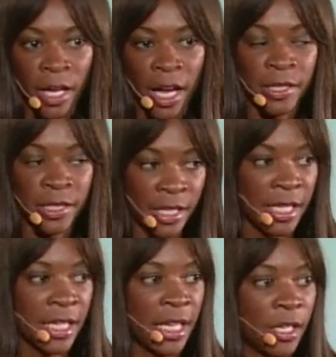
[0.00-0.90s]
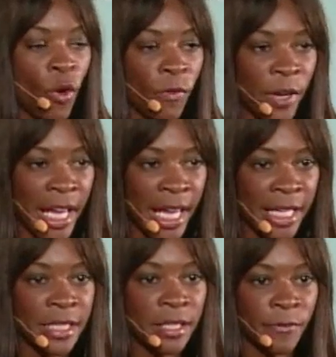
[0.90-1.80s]
I say that again. Over
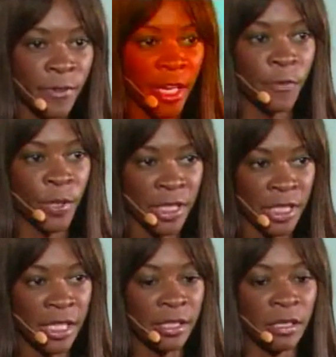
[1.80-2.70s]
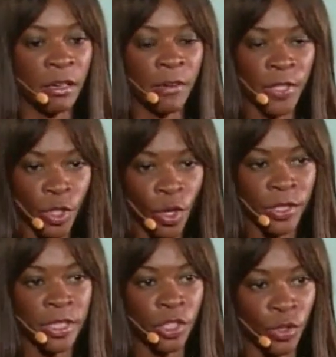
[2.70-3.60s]
85% of the
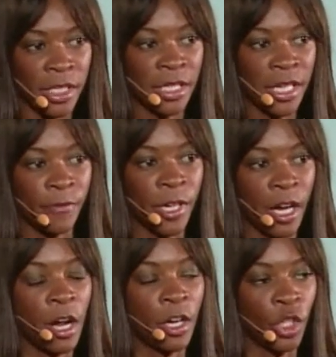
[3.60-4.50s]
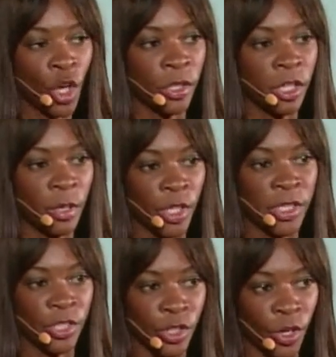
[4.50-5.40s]
stocks that trade in Africa are
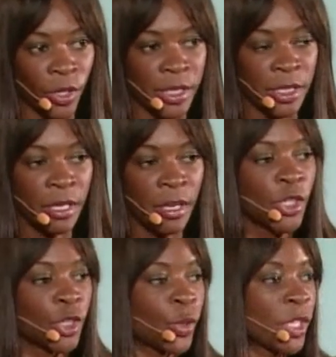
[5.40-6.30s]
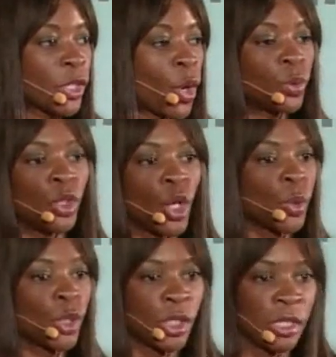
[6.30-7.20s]
non-commodity stocks. So this whole
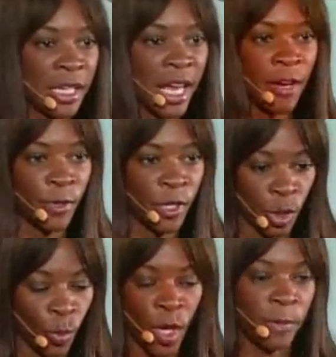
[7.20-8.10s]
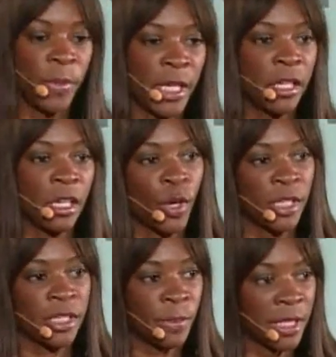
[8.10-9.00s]
notion that Africa is one big
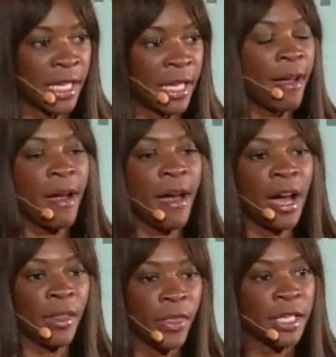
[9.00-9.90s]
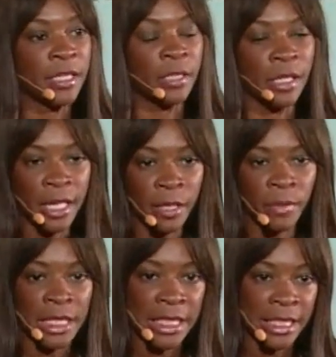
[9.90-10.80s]
commodity play, I think is again
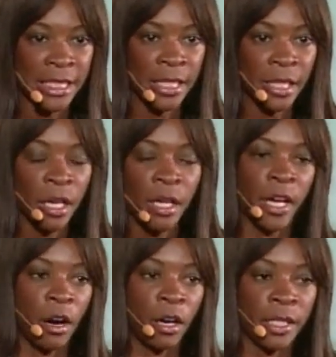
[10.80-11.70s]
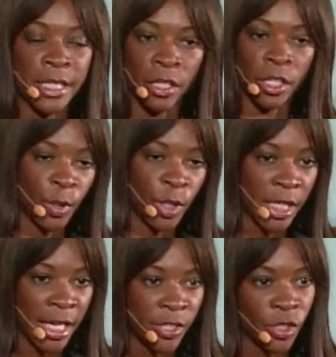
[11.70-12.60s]
misleading. There are
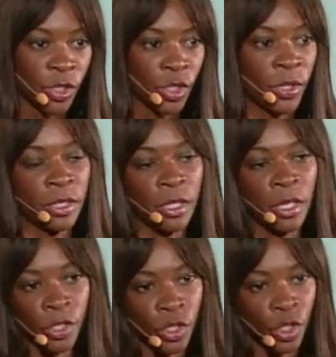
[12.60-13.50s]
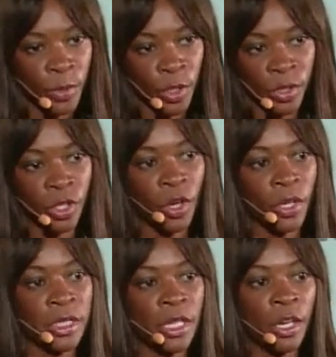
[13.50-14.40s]
telecommunication stocks, consumer goods
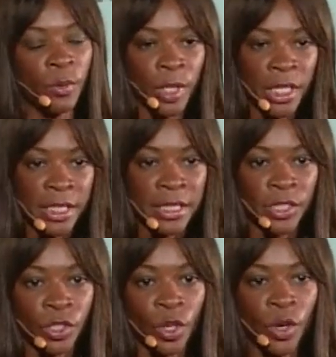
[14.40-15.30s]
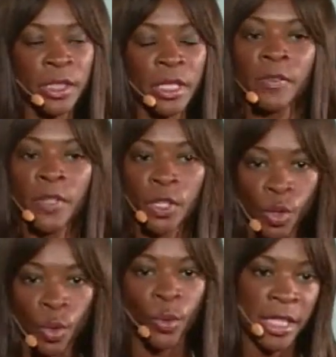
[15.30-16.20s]
stocks, real estate stocks. The
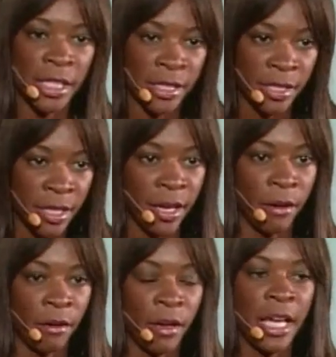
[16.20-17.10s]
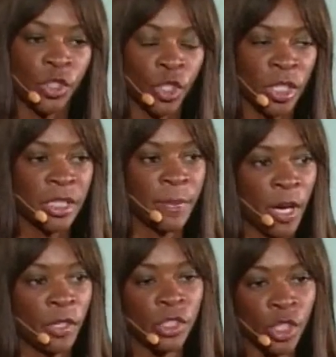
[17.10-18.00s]
story is there. It's just
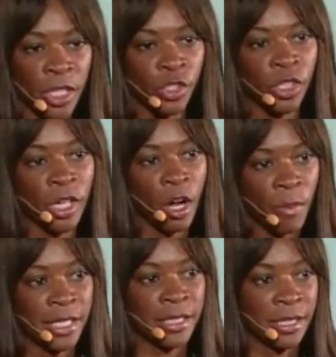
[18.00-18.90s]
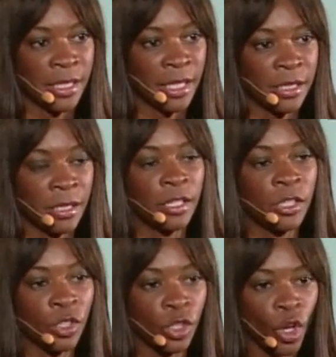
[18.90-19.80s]
about changing our mindset. It
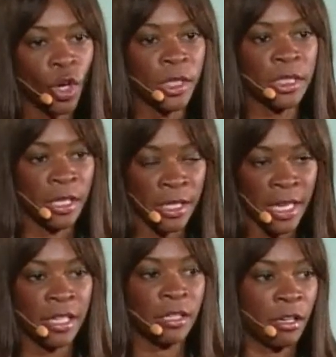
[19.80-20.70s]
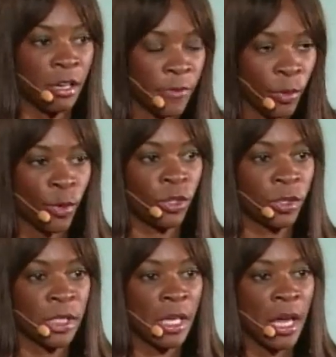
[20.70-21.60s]
is not the end of the
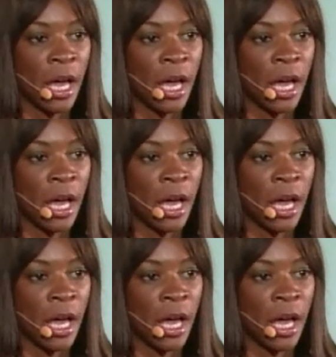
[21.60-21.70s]
world.